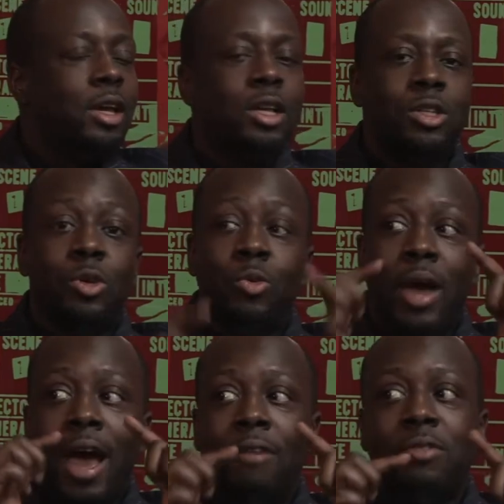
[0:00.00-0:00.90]
So you
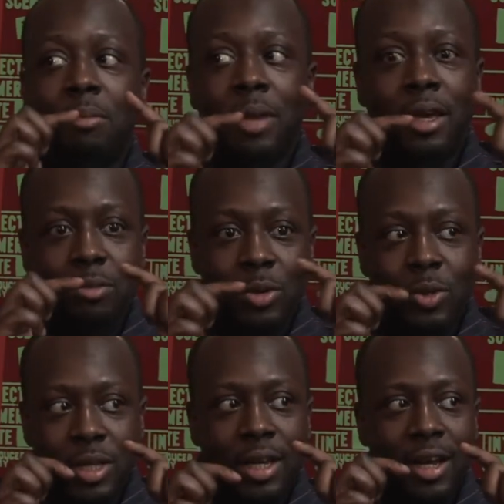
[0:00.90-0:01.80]
have to make
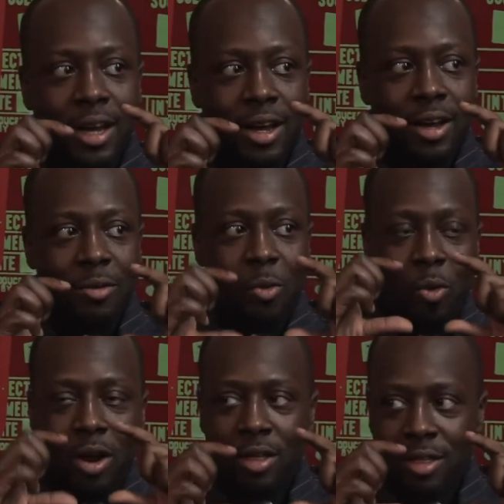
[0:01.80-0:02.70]
music
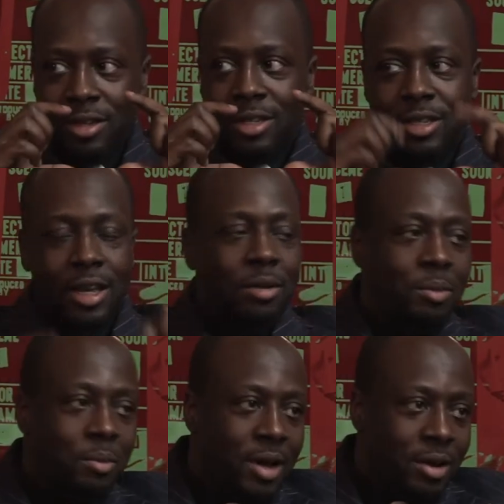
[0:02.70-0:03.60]
one of the
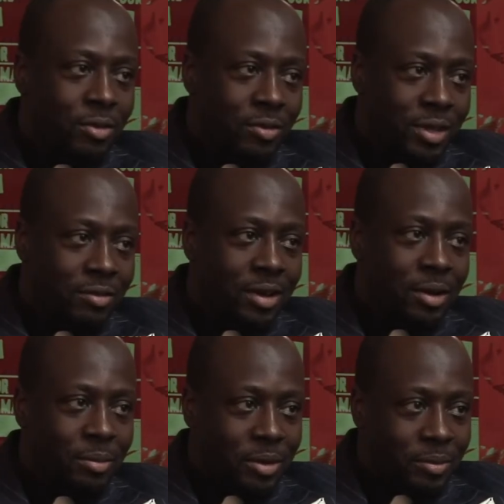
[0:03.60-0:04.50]
sustainable models for
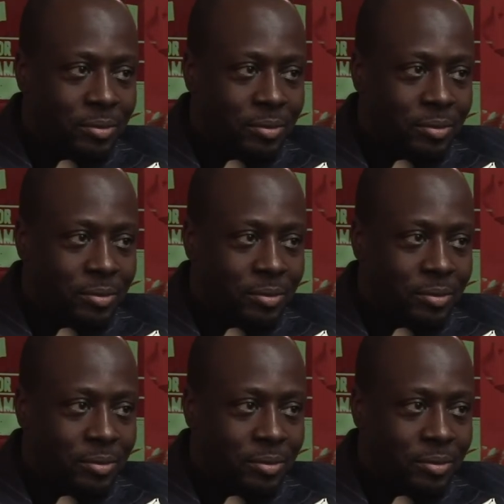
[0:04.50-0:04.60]
development.